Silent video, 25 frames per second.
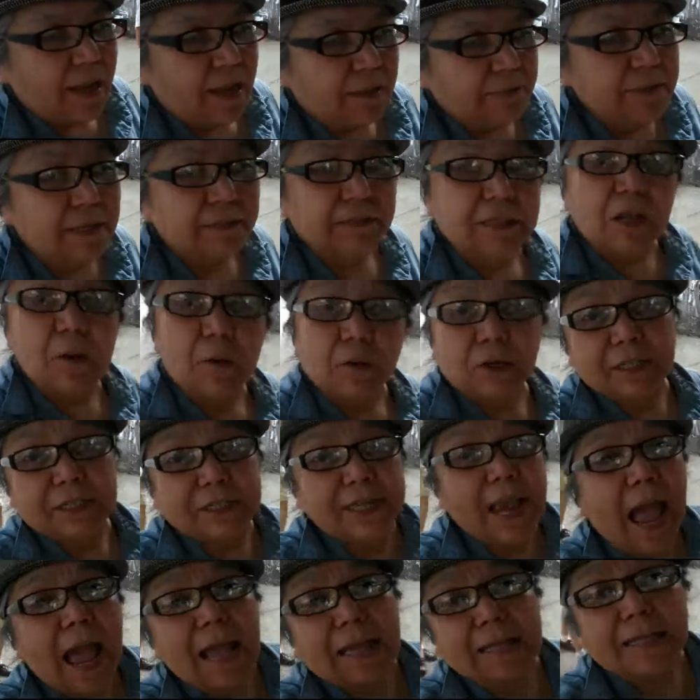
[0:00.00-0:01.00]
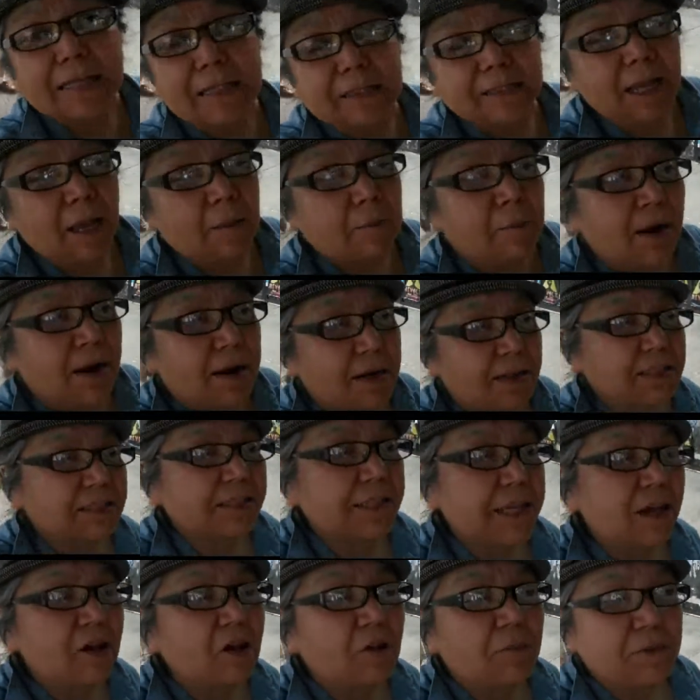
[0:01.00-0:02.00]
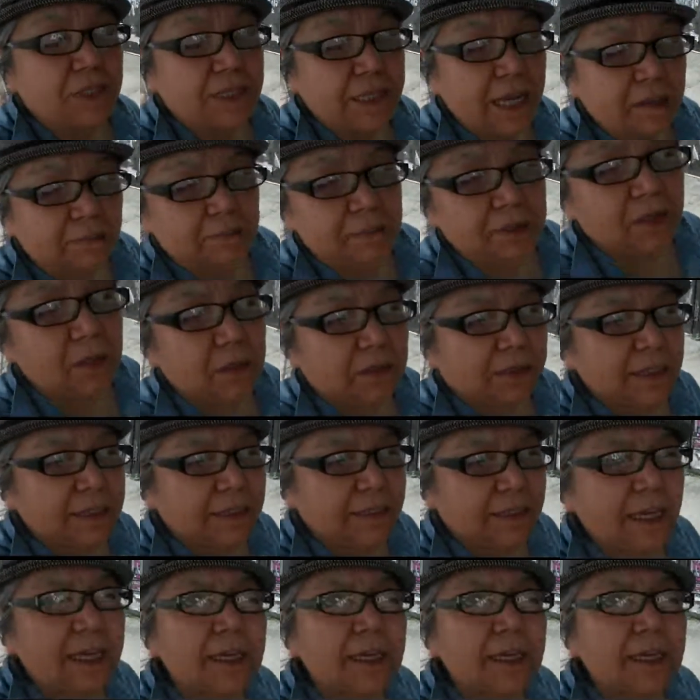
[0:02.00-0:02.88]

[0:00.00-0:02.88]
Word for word: and that they were attacking the Empire State Building.